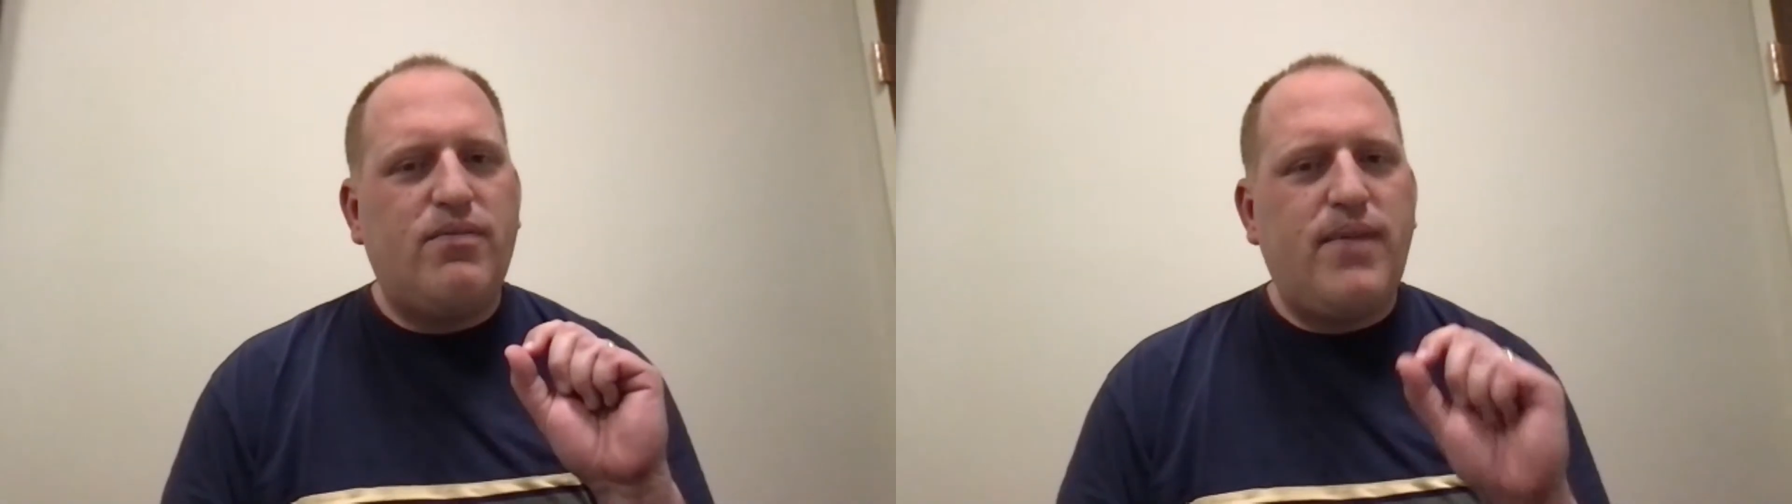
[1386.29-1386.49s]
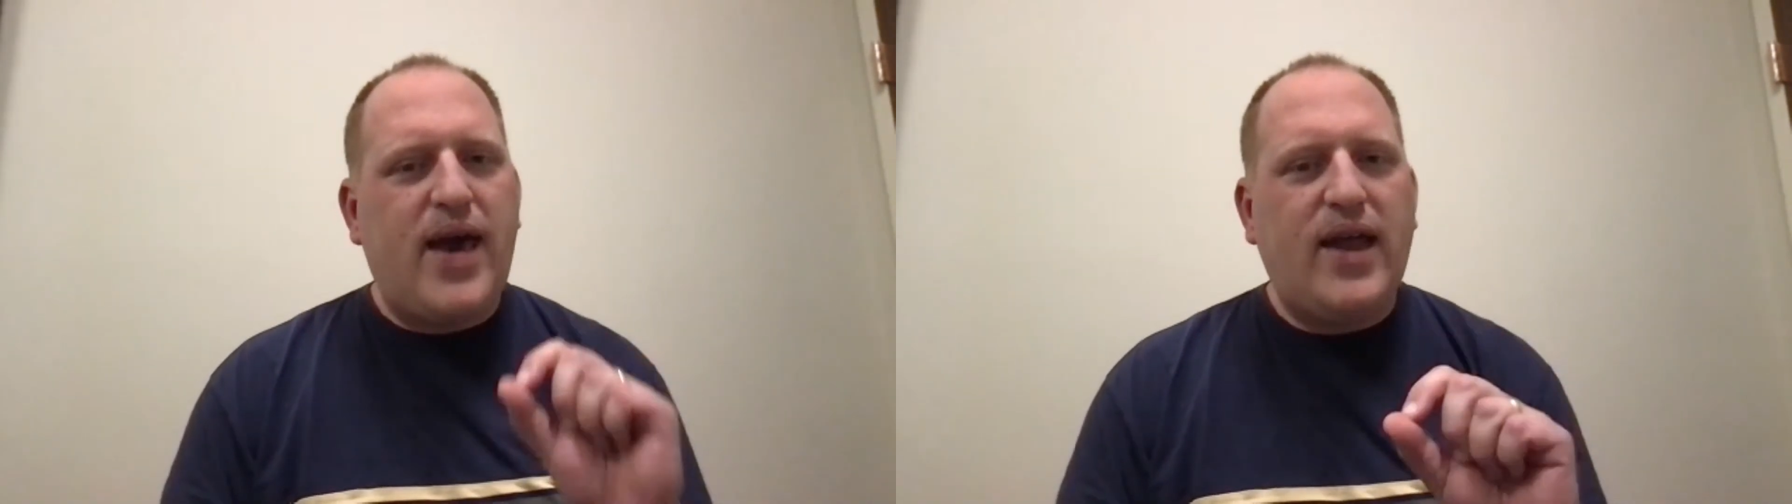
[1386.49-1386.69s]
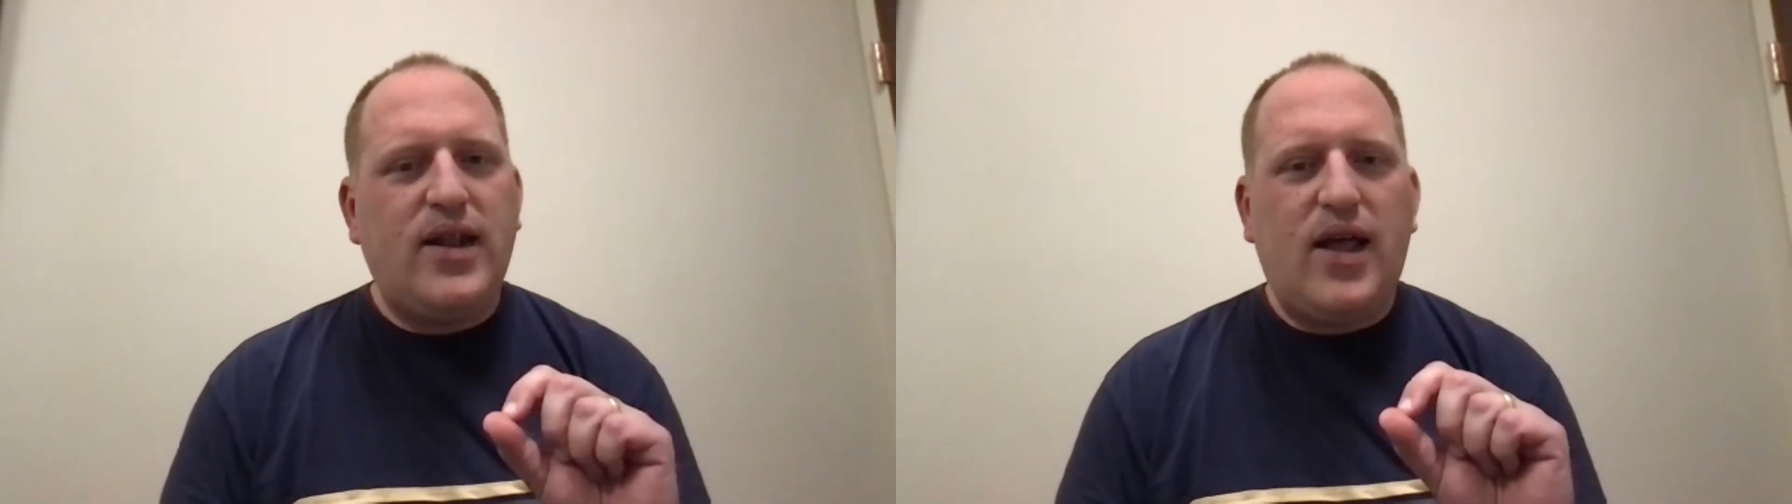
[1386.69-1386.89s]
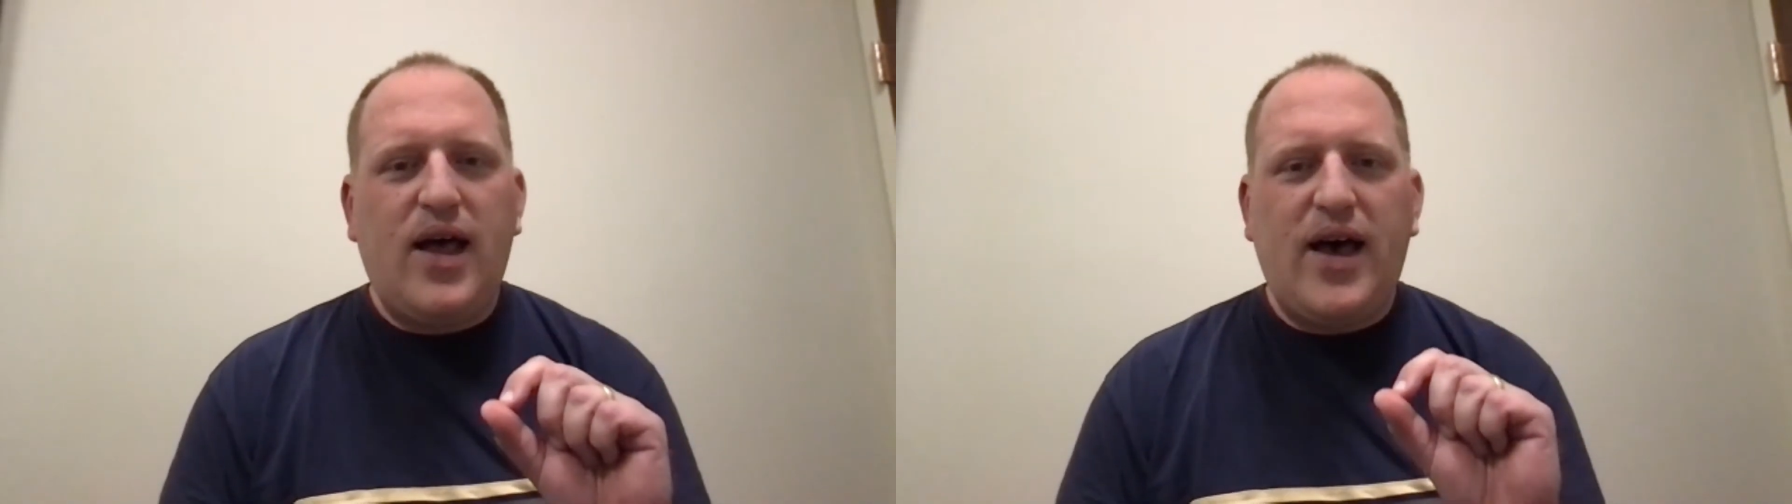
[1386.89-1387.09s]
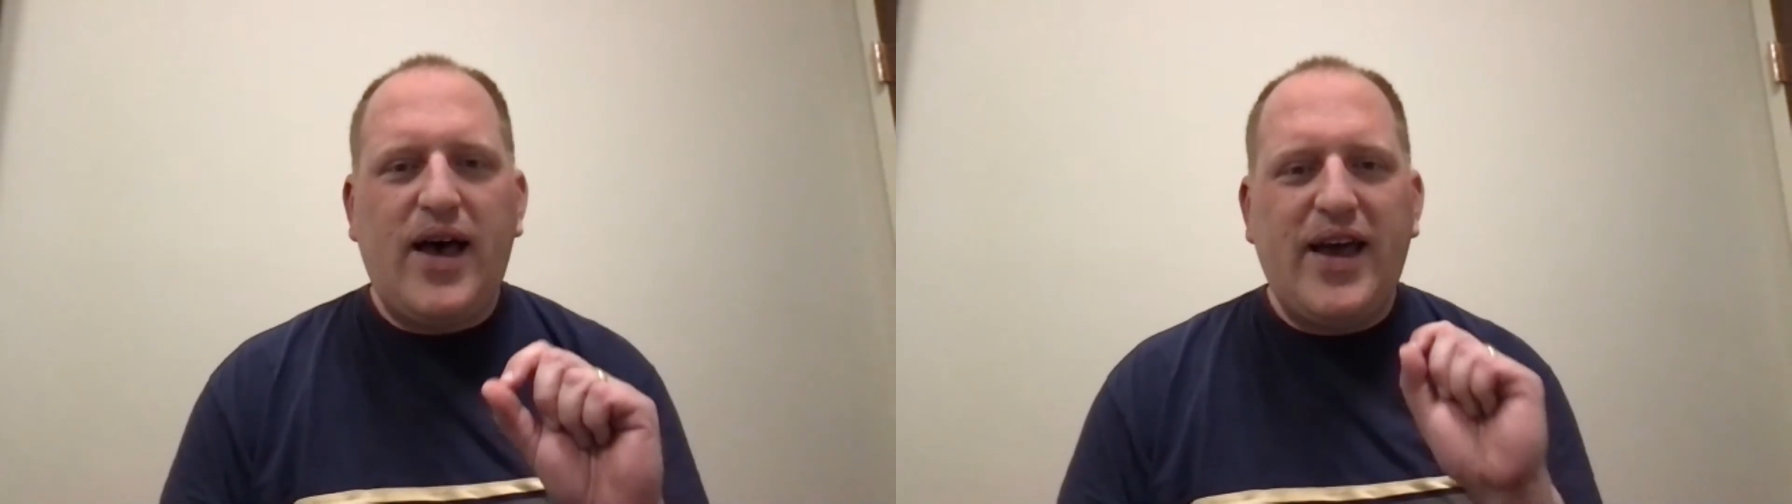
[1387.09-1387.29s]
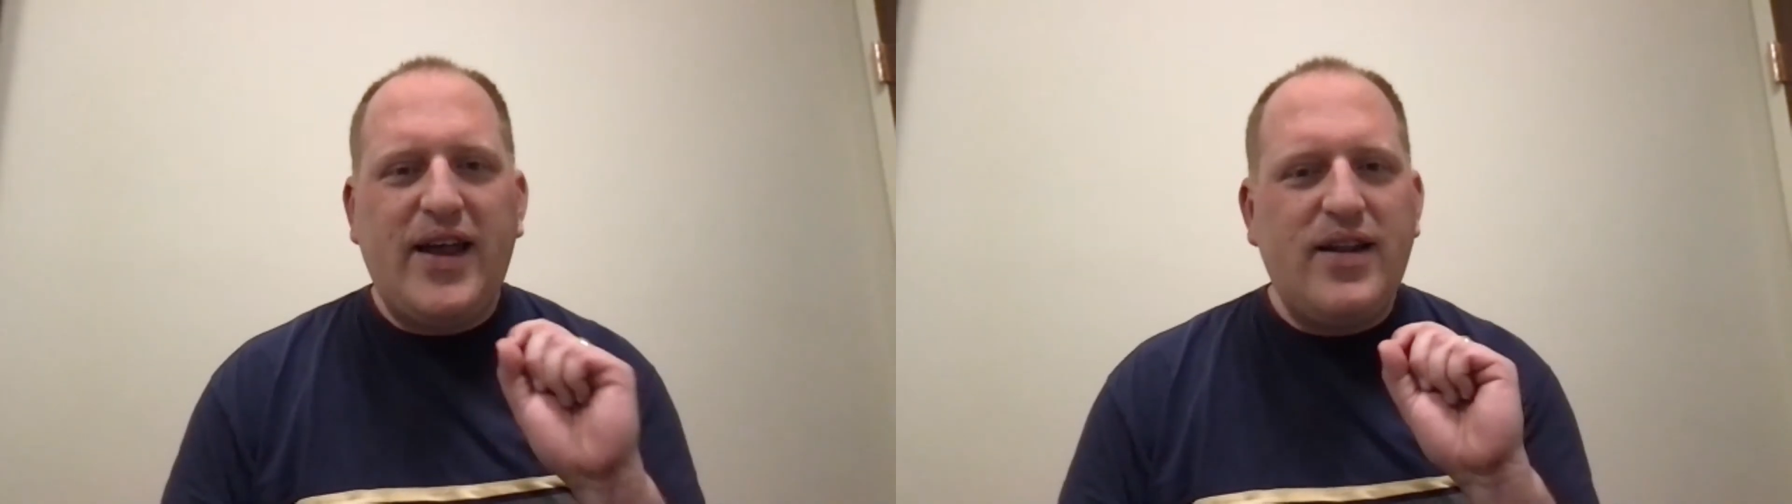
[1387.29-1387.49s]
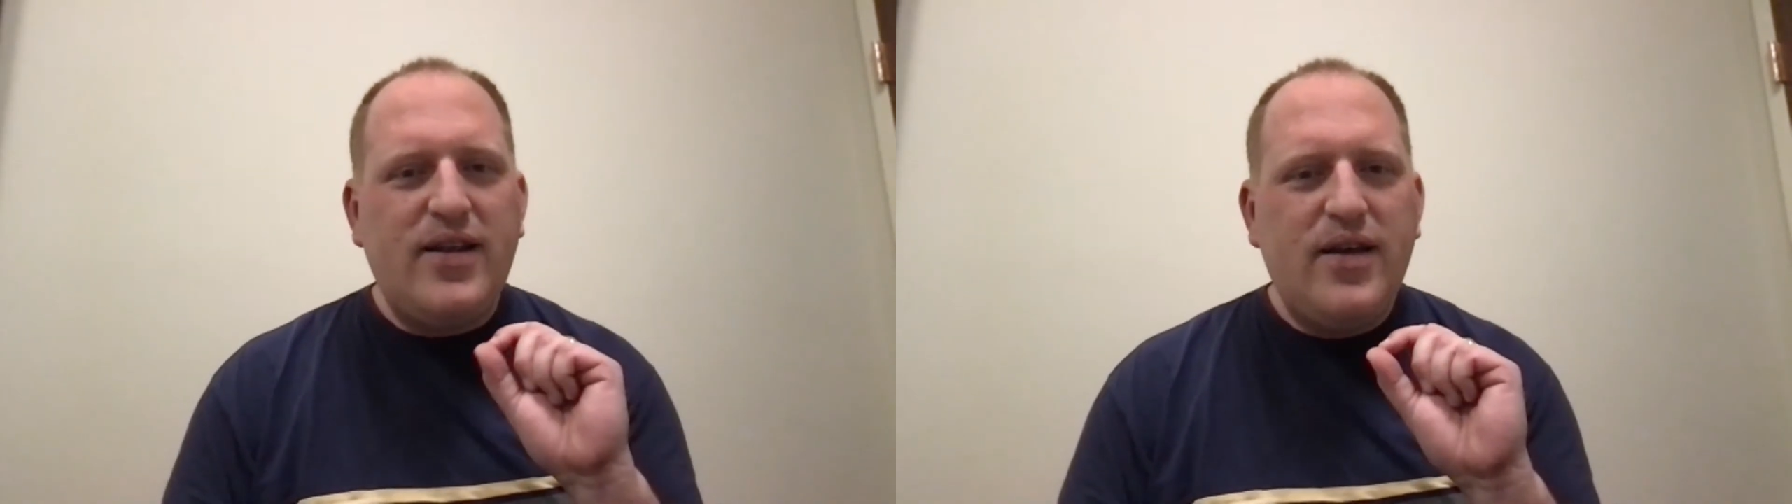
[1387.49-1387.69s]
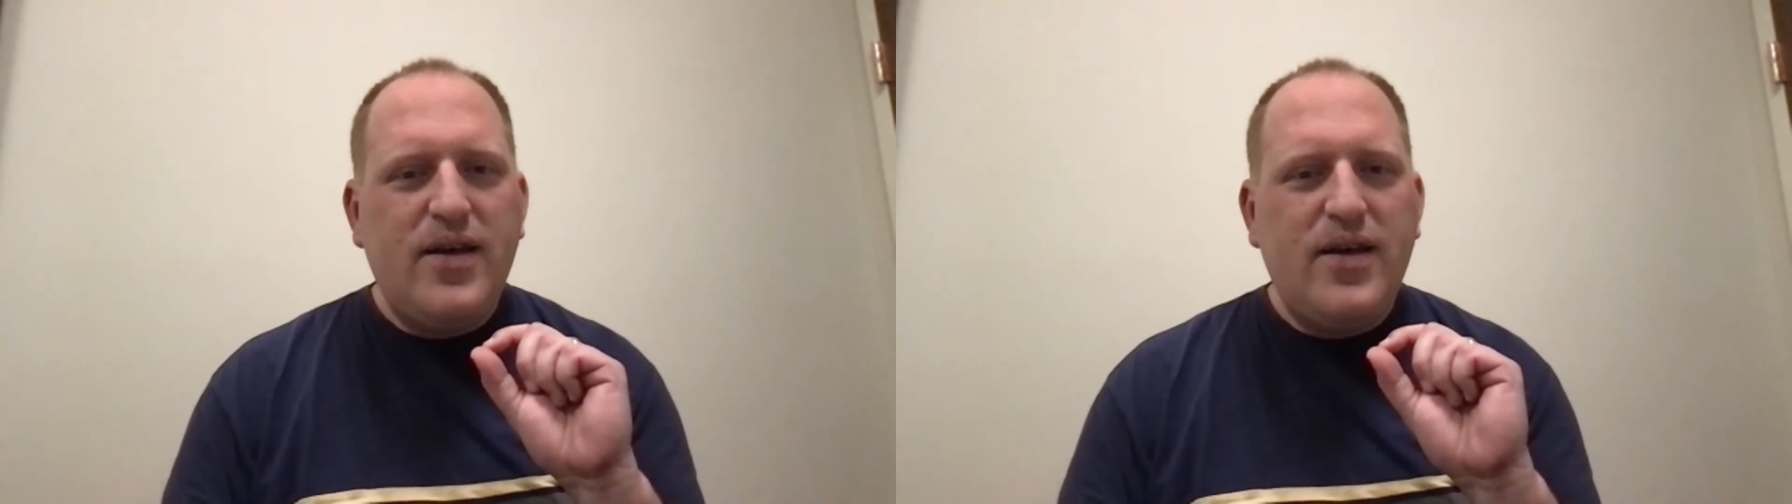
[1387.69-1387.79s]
mainline